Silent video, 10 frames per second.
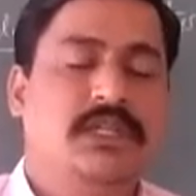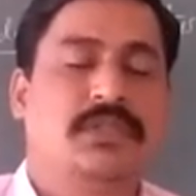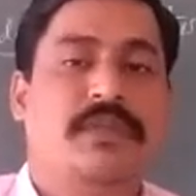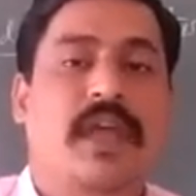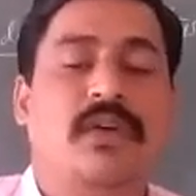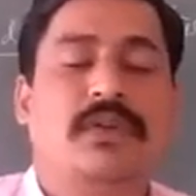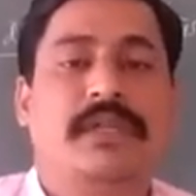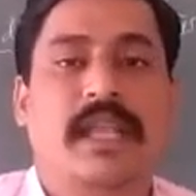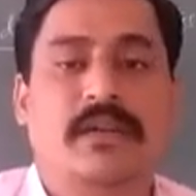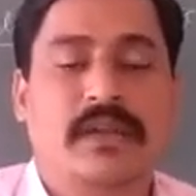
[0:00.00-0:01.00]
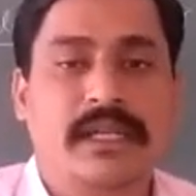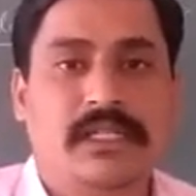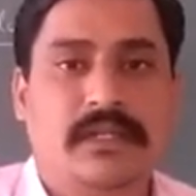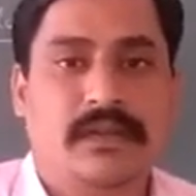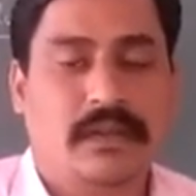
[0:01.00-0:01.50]
so we have to
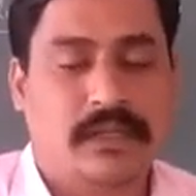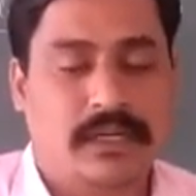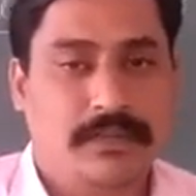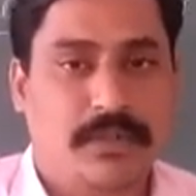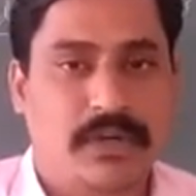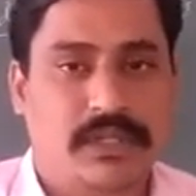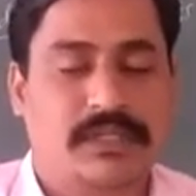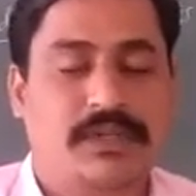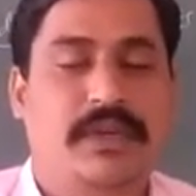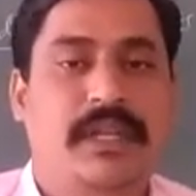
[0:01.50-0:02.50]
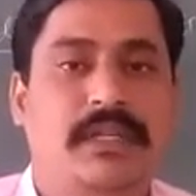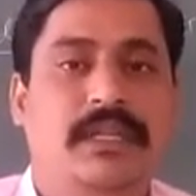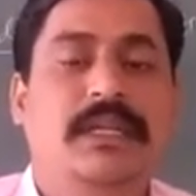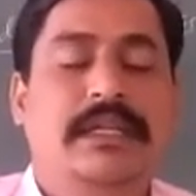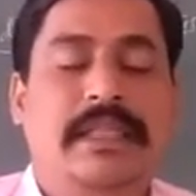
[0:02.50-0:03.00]
calculate reproductive
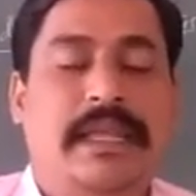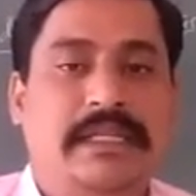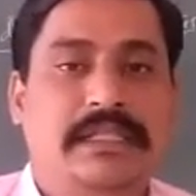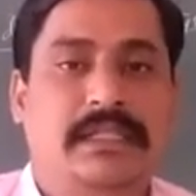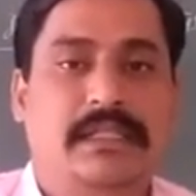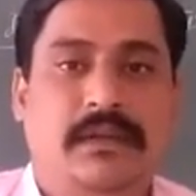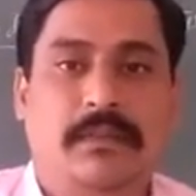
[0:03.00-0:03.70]
rate, that is